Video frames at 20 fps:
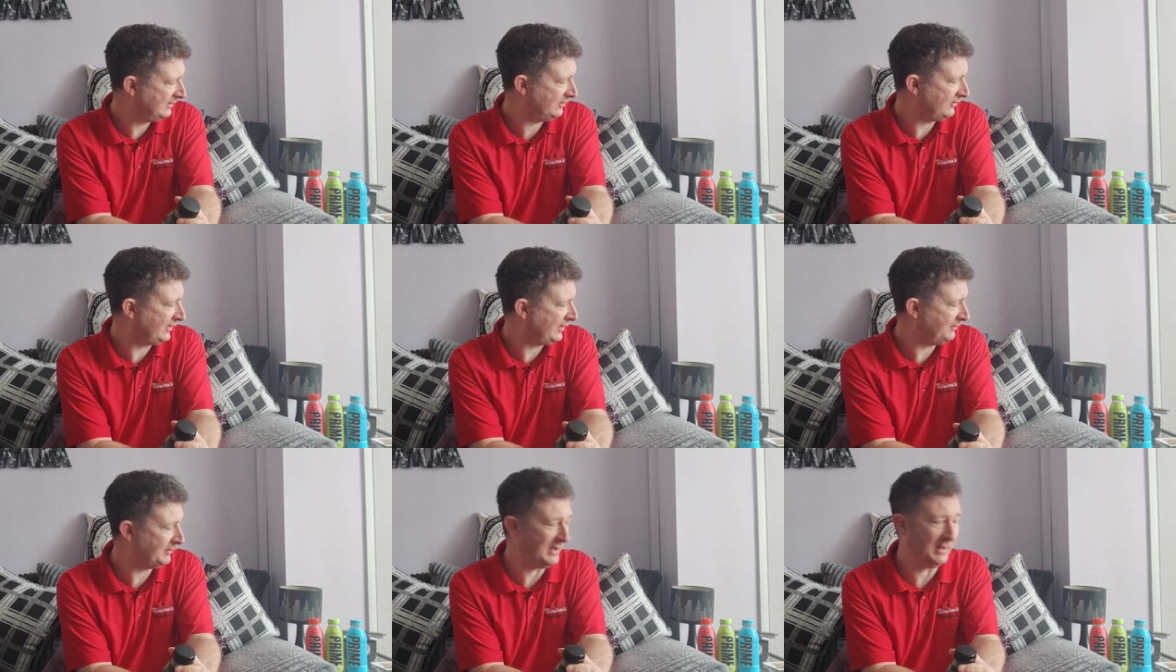
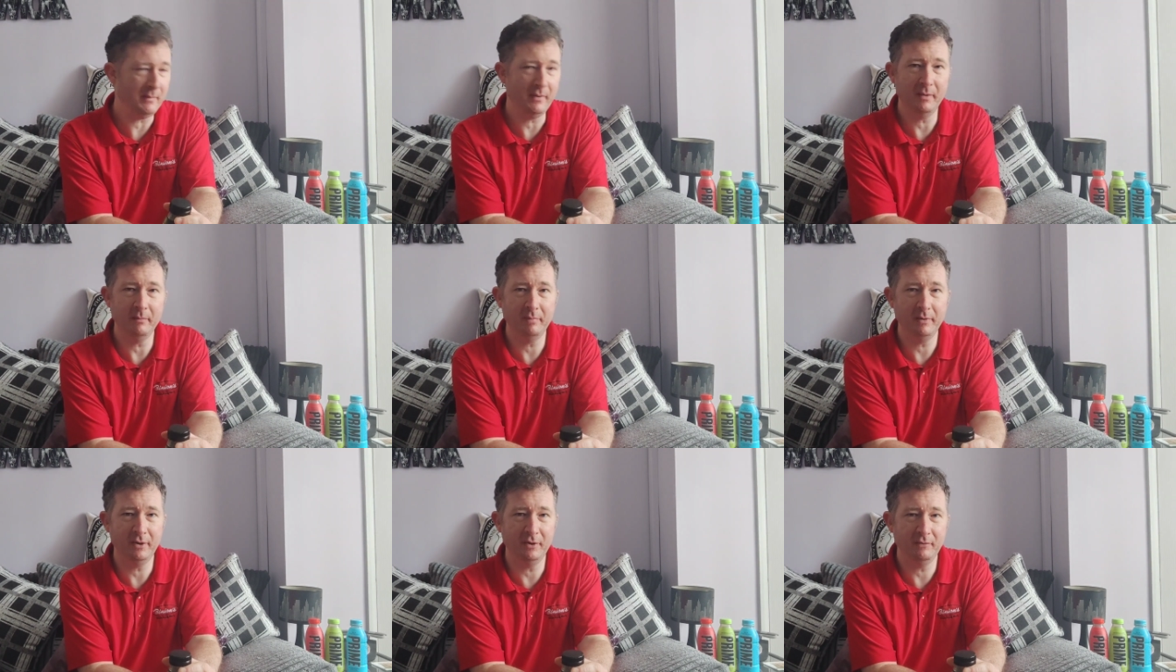Although maybe
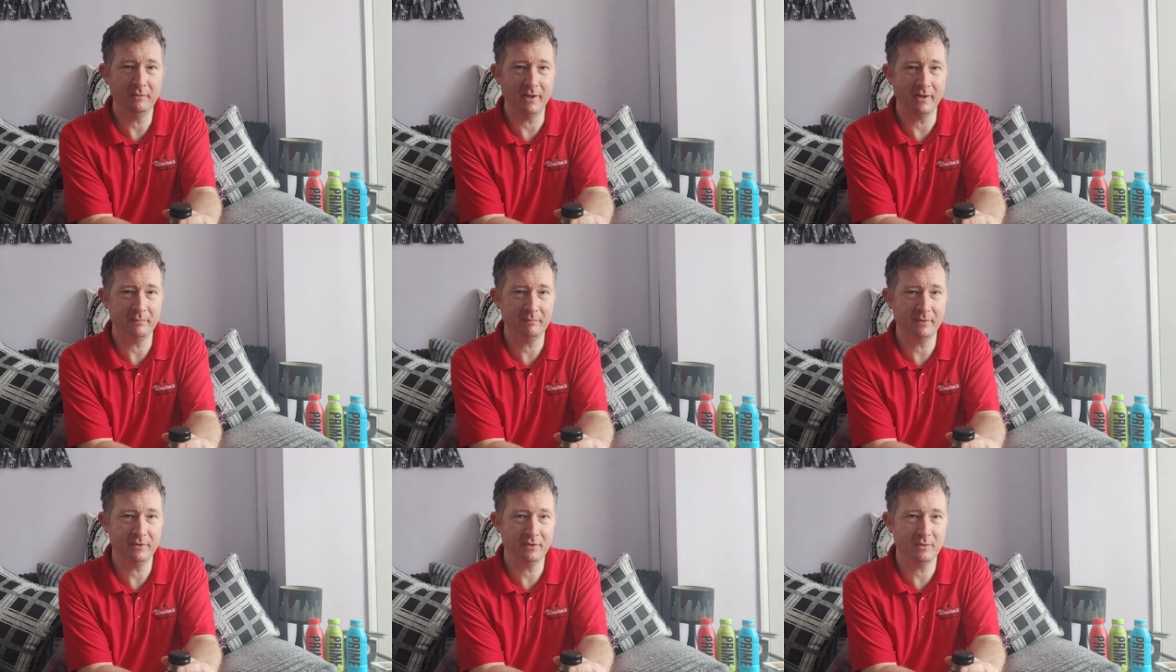the blue
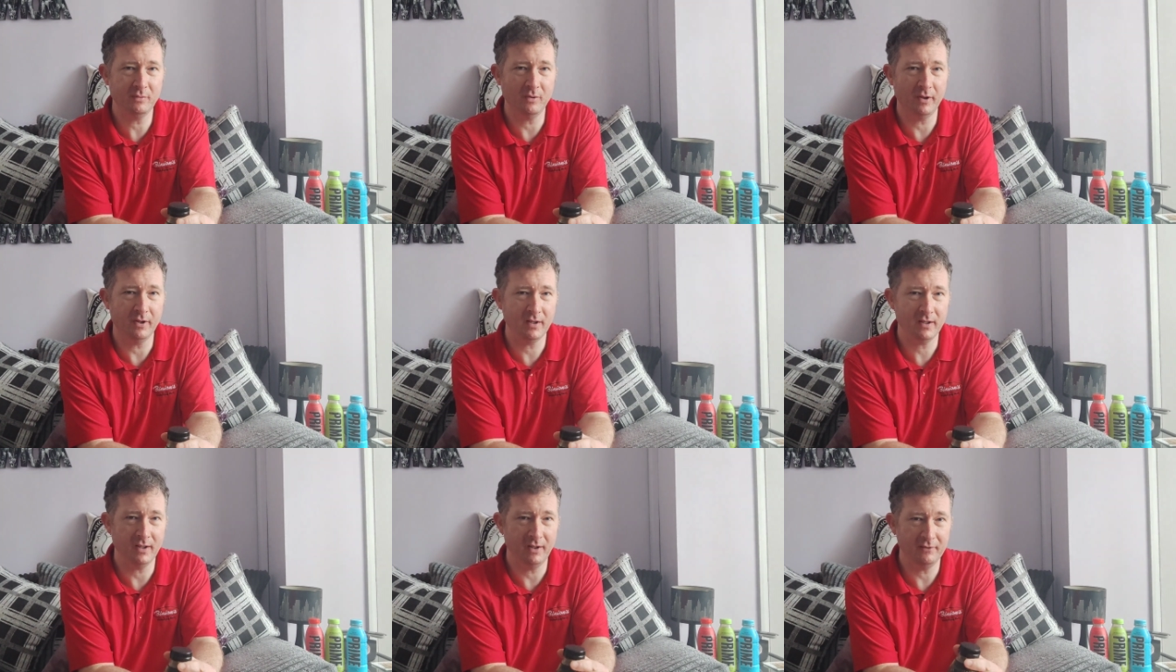raspberry is
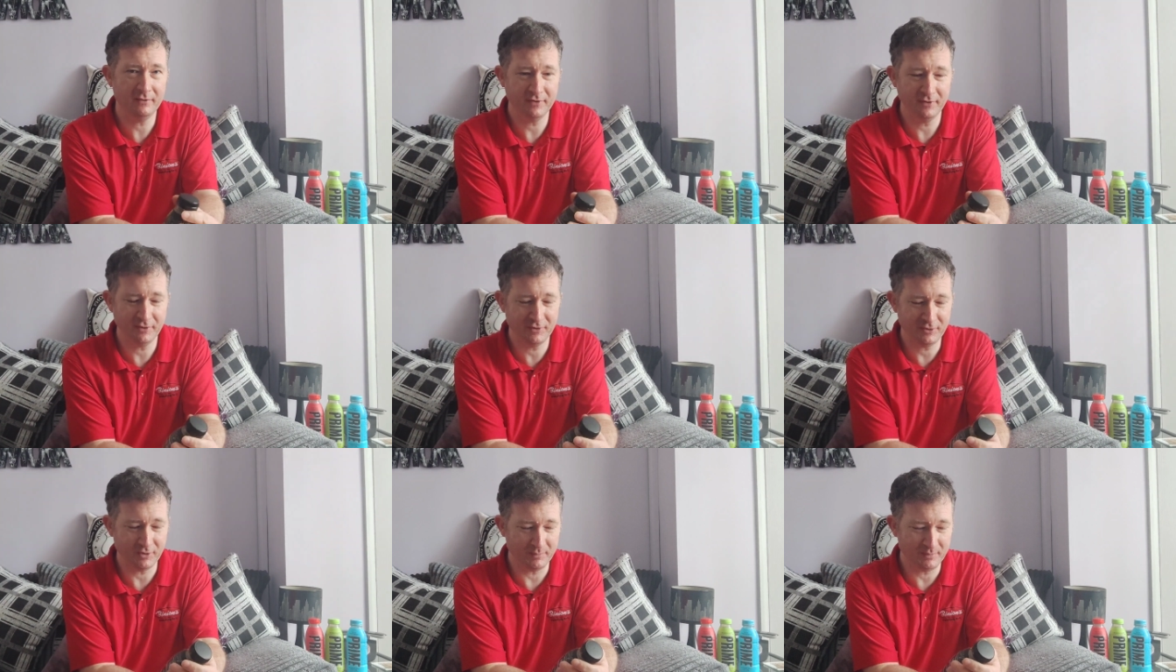quite close
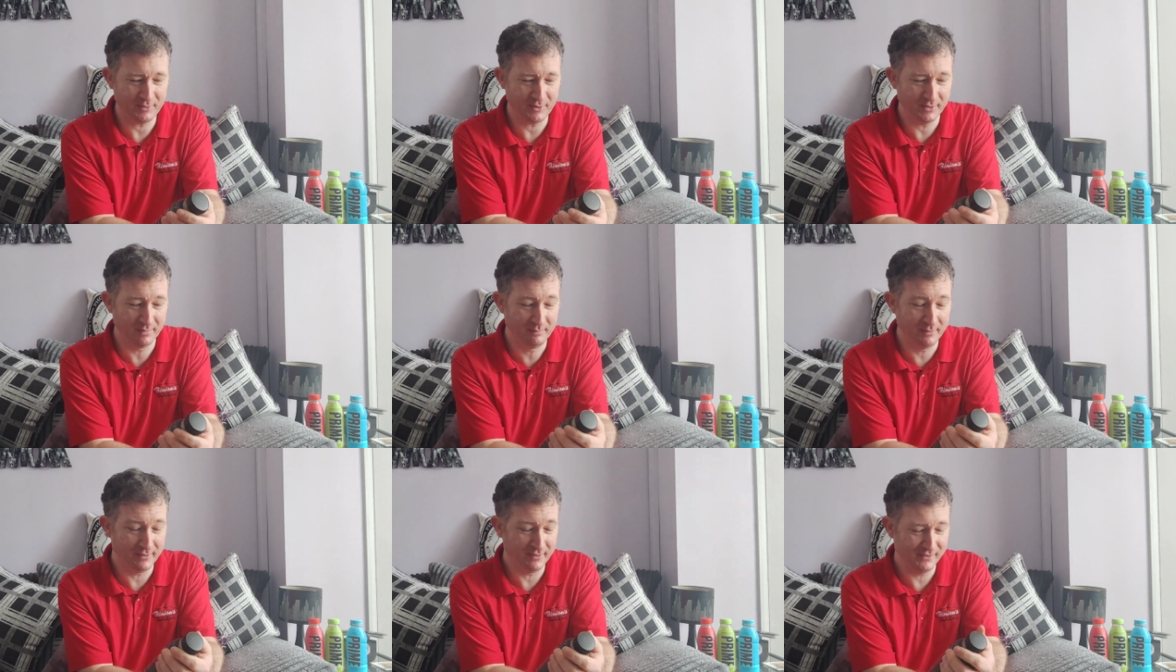and the
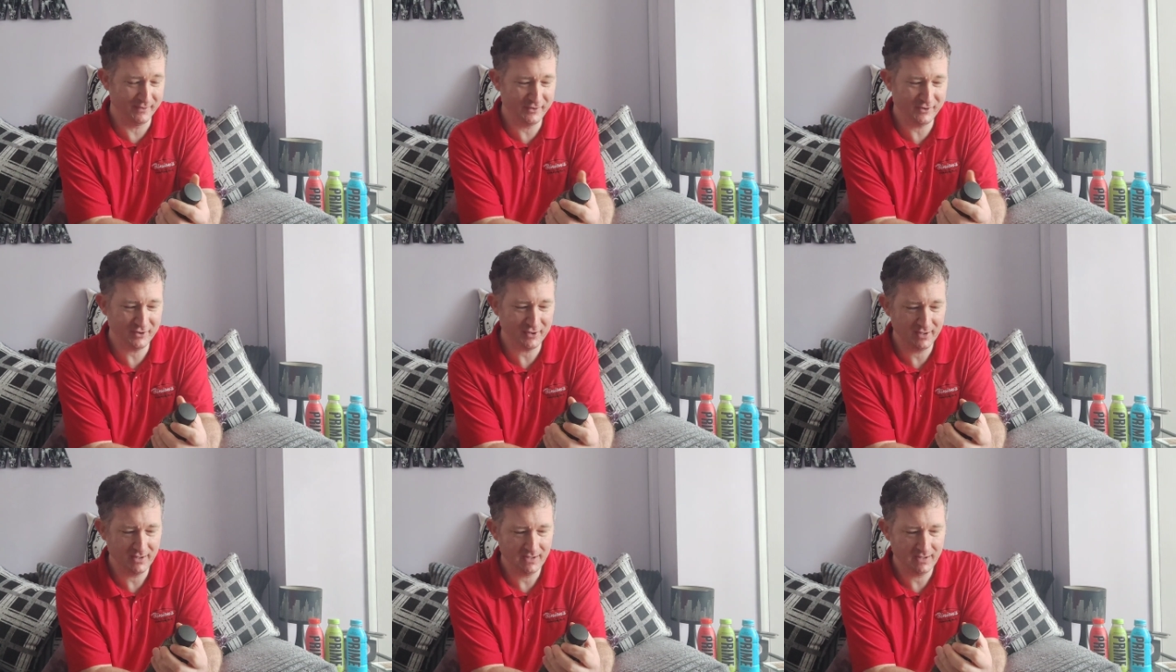tropical
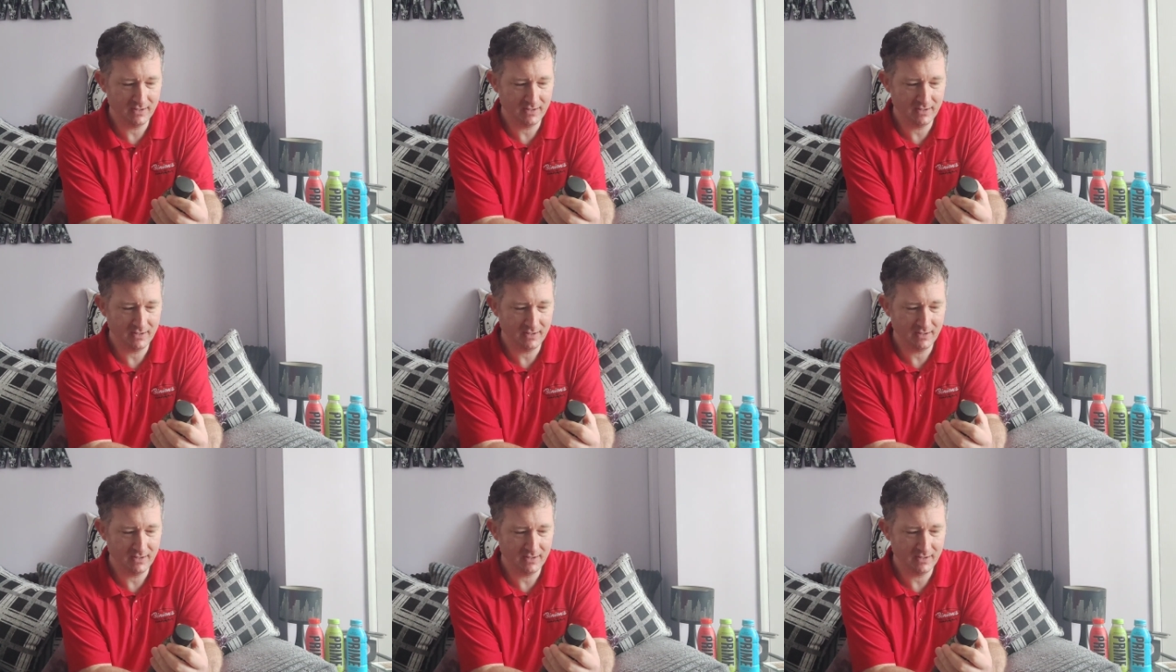punch.